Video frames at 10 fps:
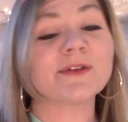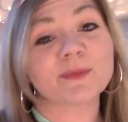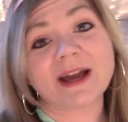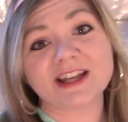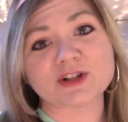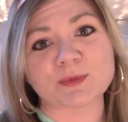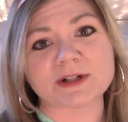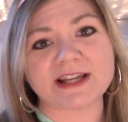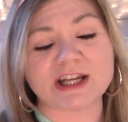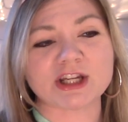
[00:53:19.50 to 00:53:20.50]
my
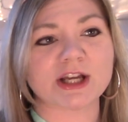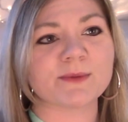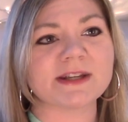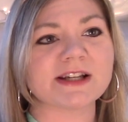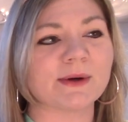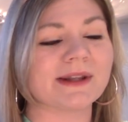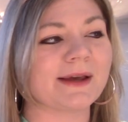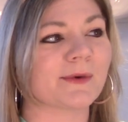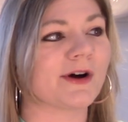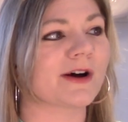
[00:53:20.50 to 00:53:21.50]
interpretation. I could be totally
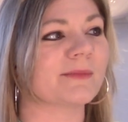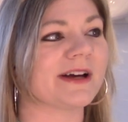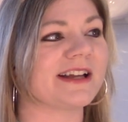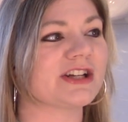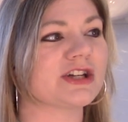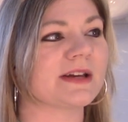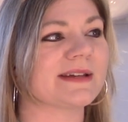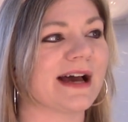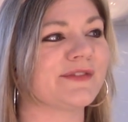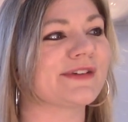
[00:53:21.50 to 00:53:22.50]
wrong, but she
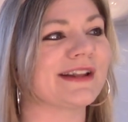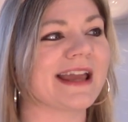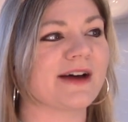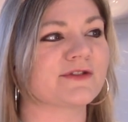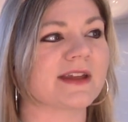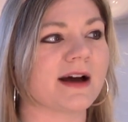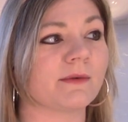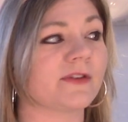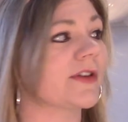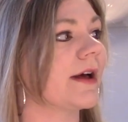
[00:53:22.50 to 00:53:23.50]
definitely after that
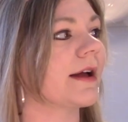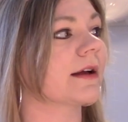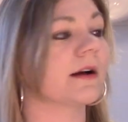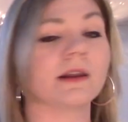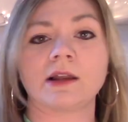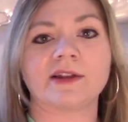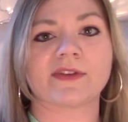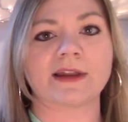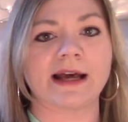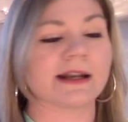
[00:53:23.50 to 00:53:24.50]
was like, let's
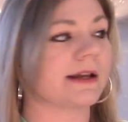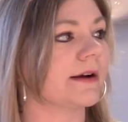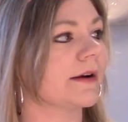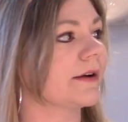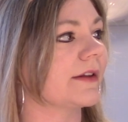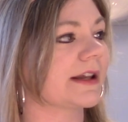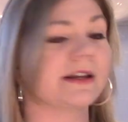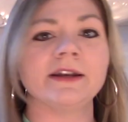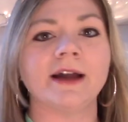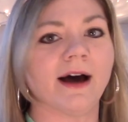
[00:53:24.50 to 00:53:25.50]
get out of here. Like,
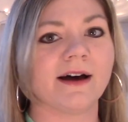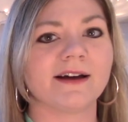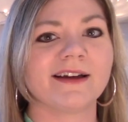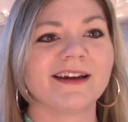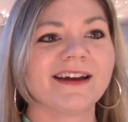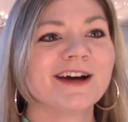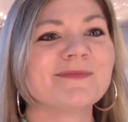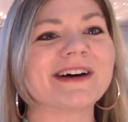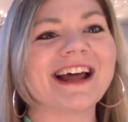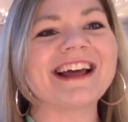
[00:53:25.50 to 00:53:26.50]
nah.
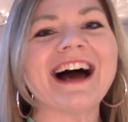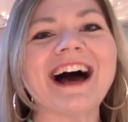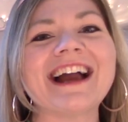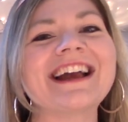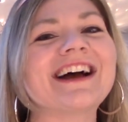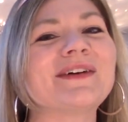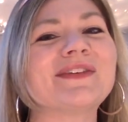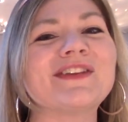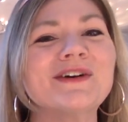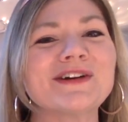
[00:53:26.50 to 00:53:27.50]
But I as
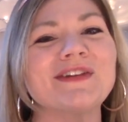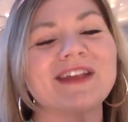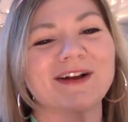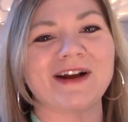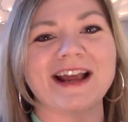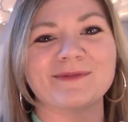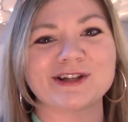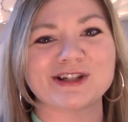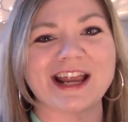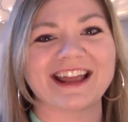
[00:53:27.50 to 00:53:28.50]
soon as, like, her hand
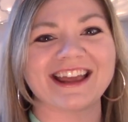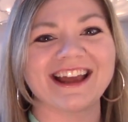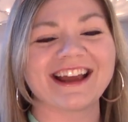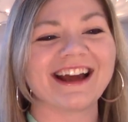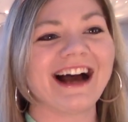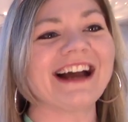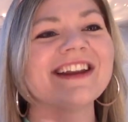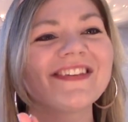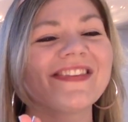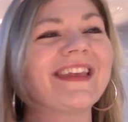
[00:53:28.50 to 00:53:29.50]
was shaking, I
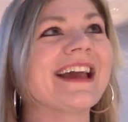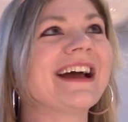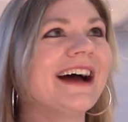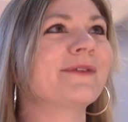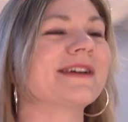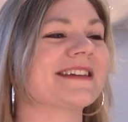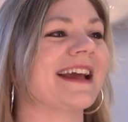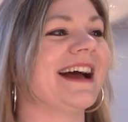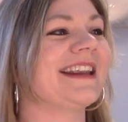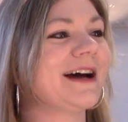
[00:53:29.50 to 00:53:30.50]
didn't say it. I wish I
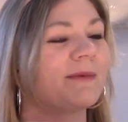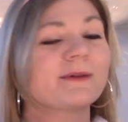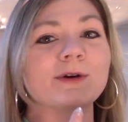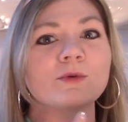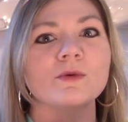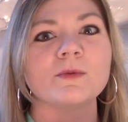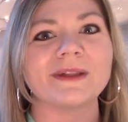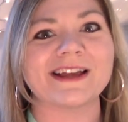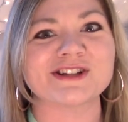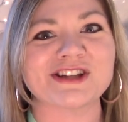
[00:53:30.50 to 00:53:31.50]
had now, but I'm like, ooh,
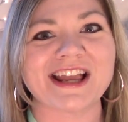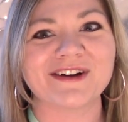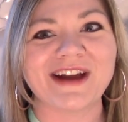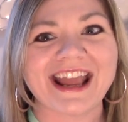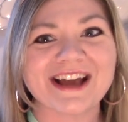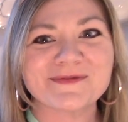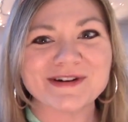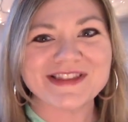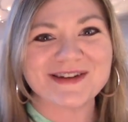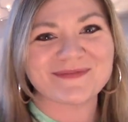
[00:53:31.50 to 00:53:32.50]
Blake, just take her hand.
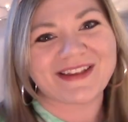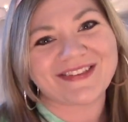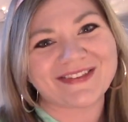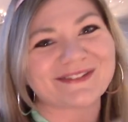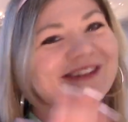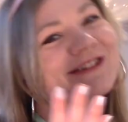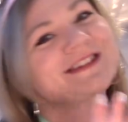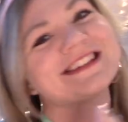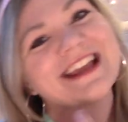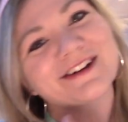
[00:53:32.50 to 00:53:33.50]
Wouldn't that be sweet?
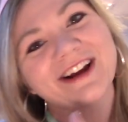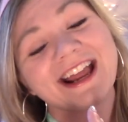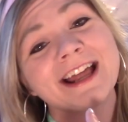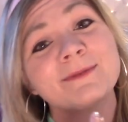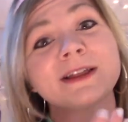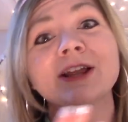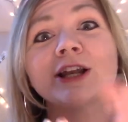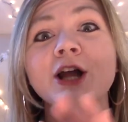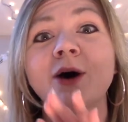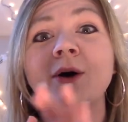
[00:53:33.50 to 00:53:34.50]
Just take her hand and be like,
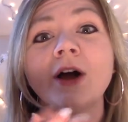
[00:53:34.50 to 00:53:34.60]
no,